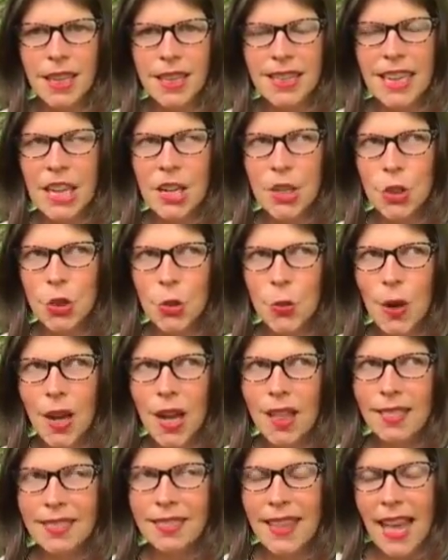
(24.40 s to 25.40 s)
Can you
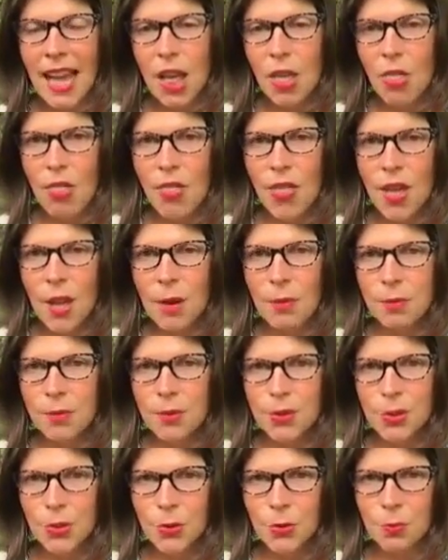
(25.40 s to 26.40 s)
allow
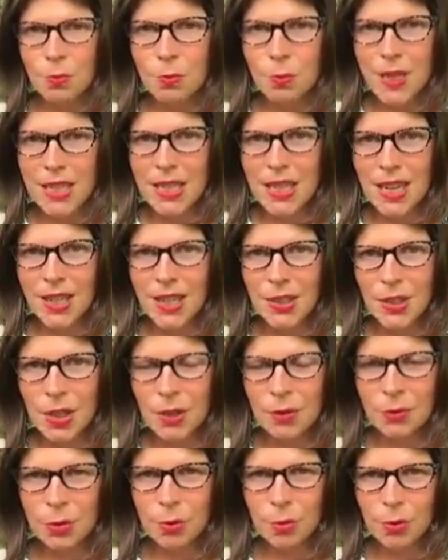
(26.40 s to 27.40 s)
them to be
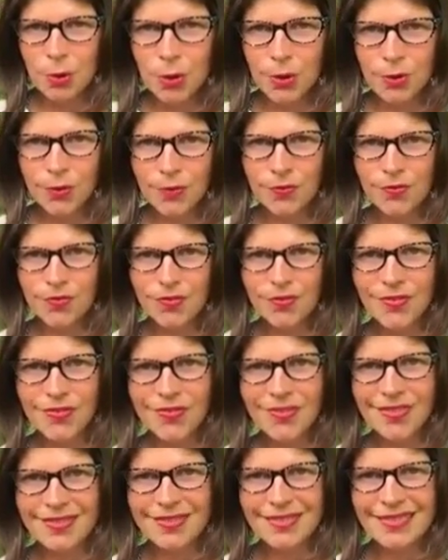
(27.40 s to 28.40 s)
uncomfortable?
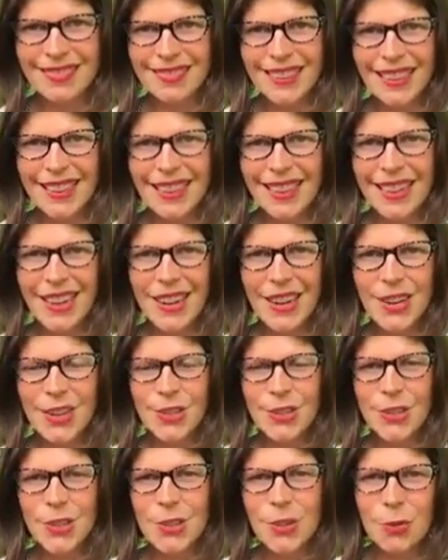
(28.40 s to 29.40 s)
Or
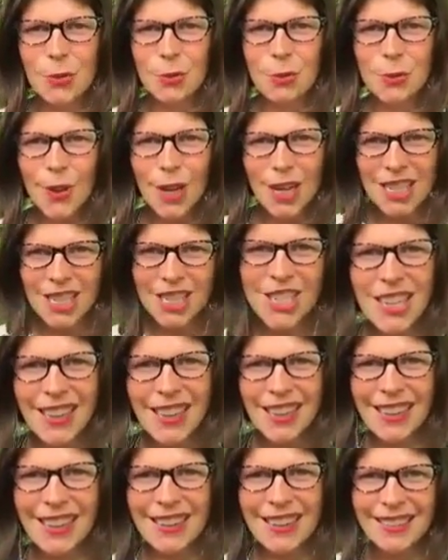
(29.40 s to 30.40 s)
do you rush
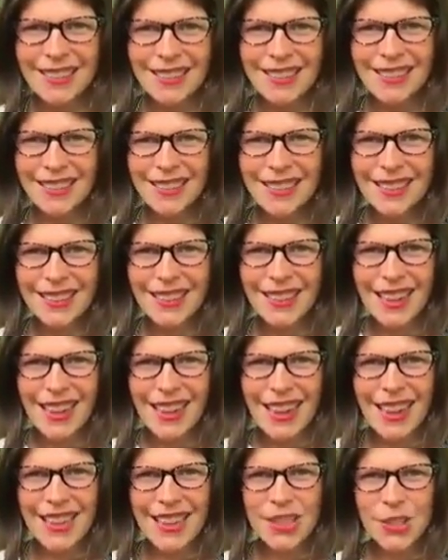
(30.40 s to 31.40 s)
in
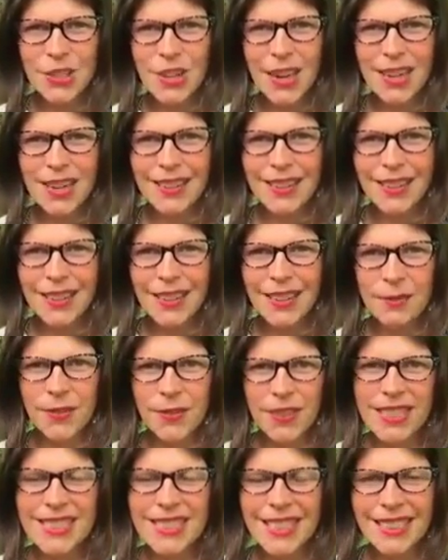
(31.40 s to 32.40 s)
and try to
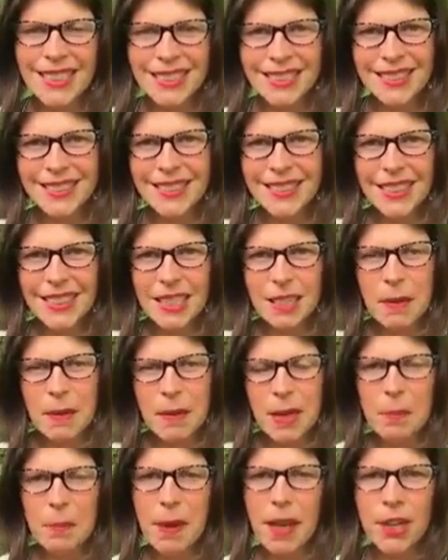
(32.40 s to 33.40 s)
fix it,
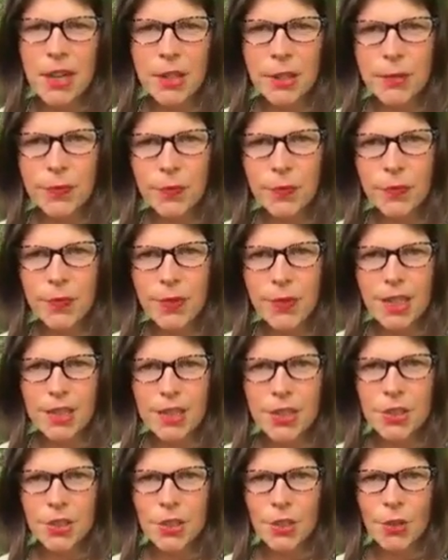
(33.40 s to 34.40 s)
make it better,
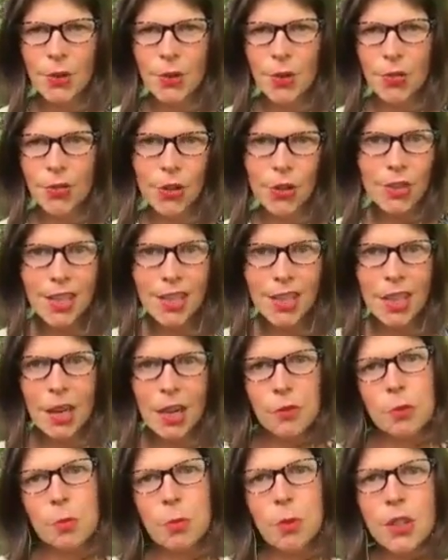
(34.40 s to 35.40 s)
so they're not
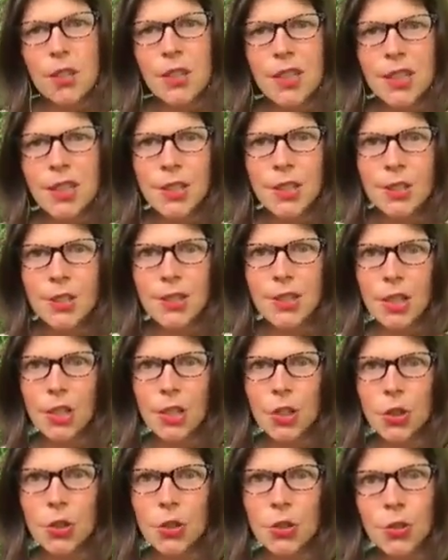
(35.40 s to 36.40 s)
uncomfortable, so that
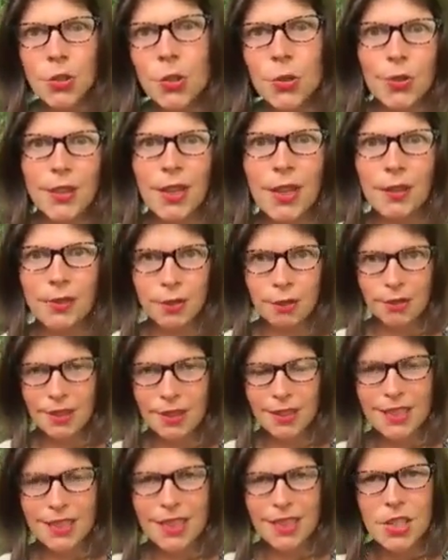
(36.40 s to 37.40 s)
you don't have to
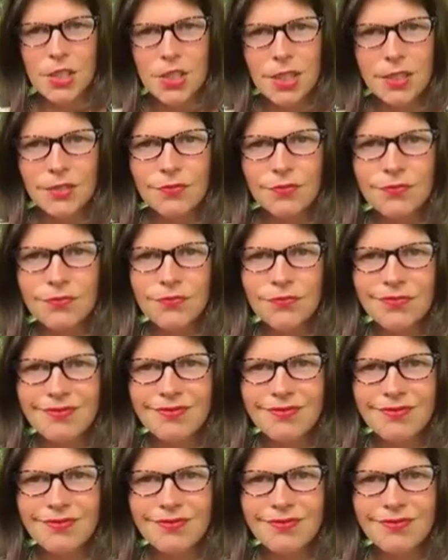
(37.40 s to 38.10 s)
feel the tension?